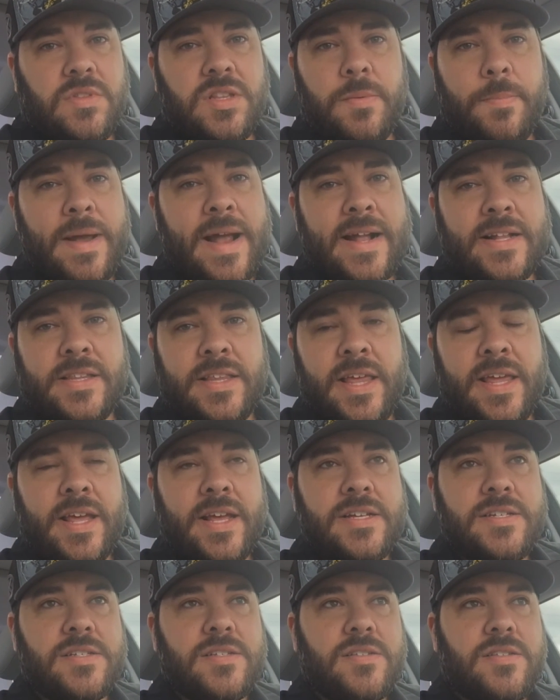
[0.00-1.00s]
the bad
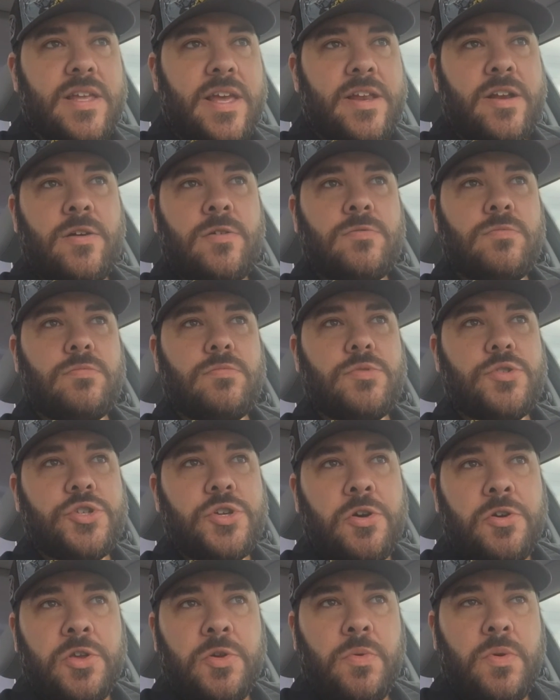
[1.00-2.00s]
thing is they don't
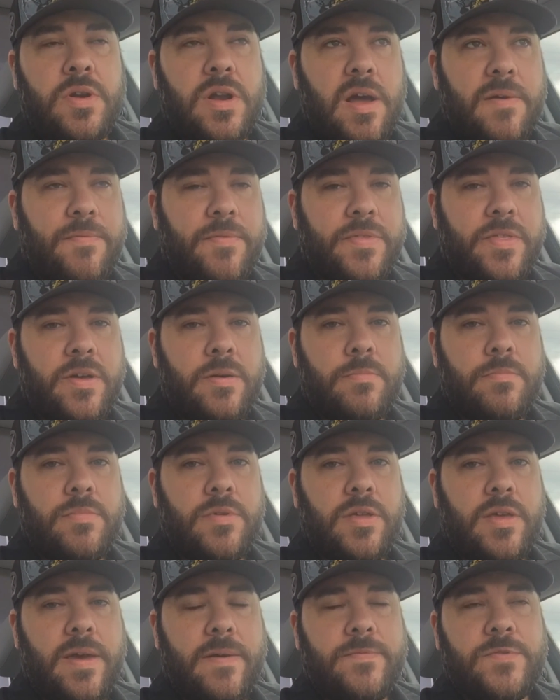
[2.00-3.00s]
show you enough of them.
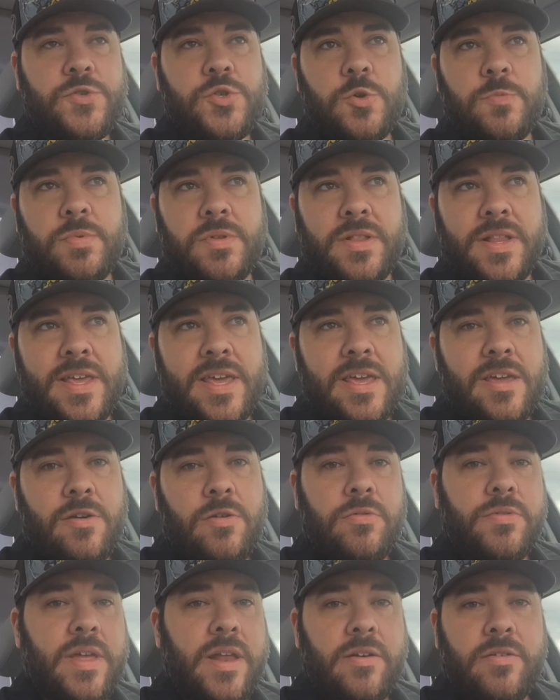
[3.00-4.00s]
You have Jubilee,
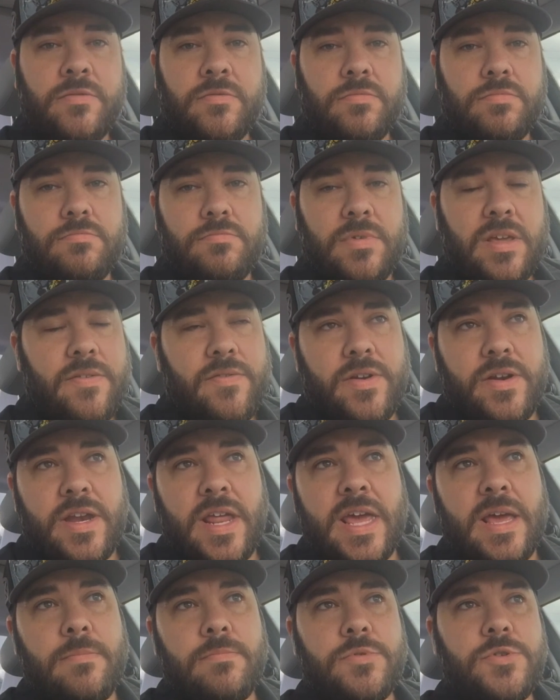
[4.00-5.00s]
who they don't even
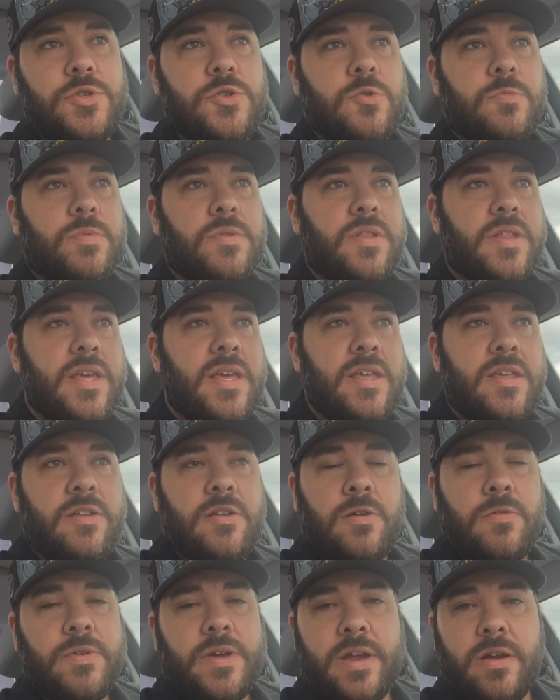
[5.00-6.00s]
name Jubilee.
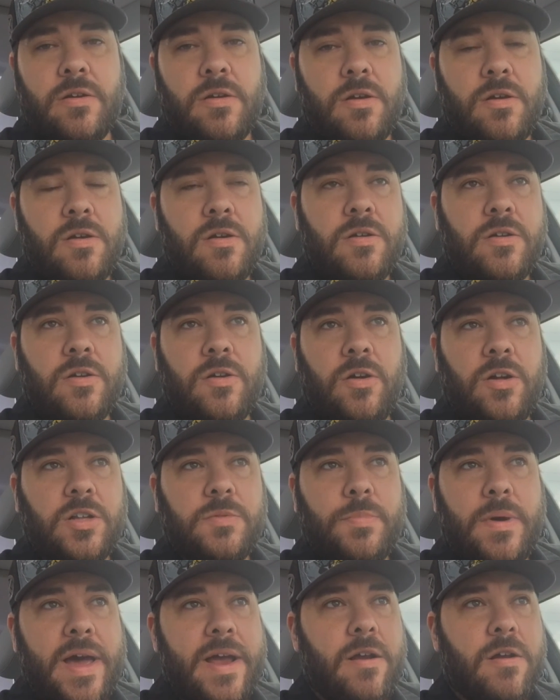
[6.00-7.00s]
You don't hear her
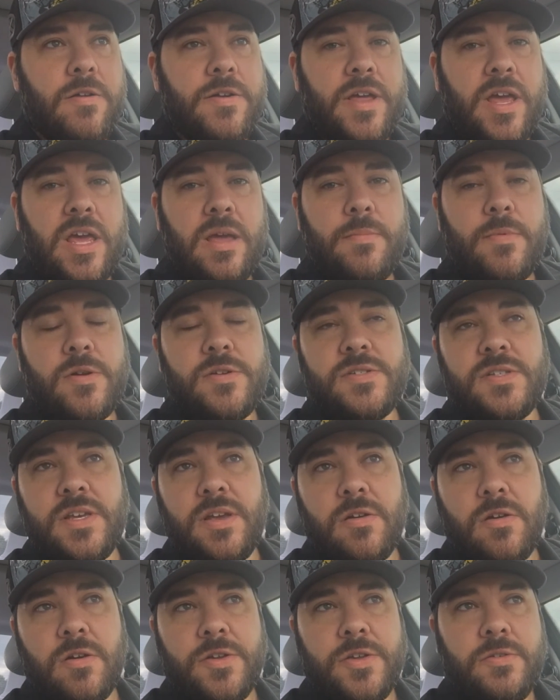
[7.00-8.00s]
called by her name or
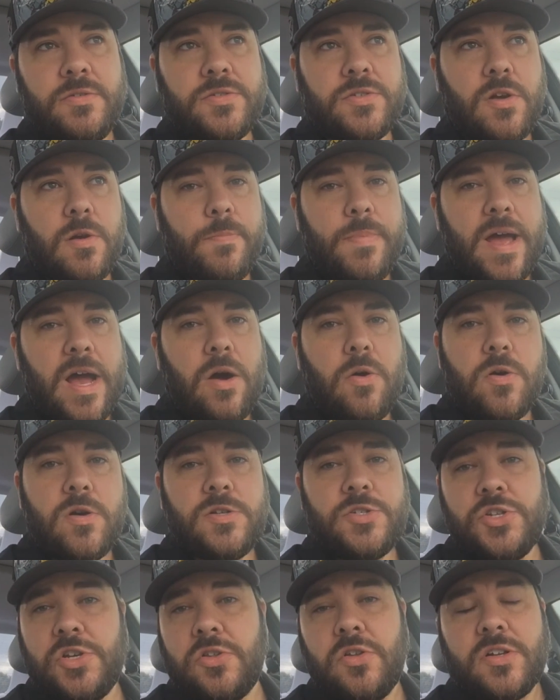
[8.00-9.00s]
see her use her
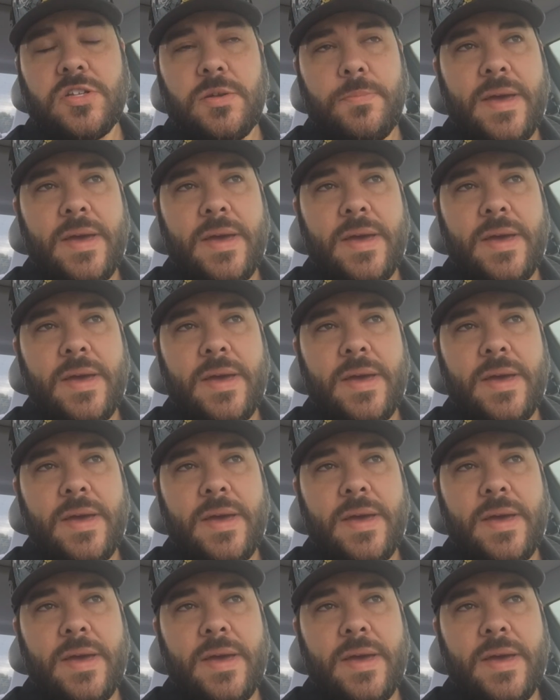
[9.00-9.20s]
powers. She looked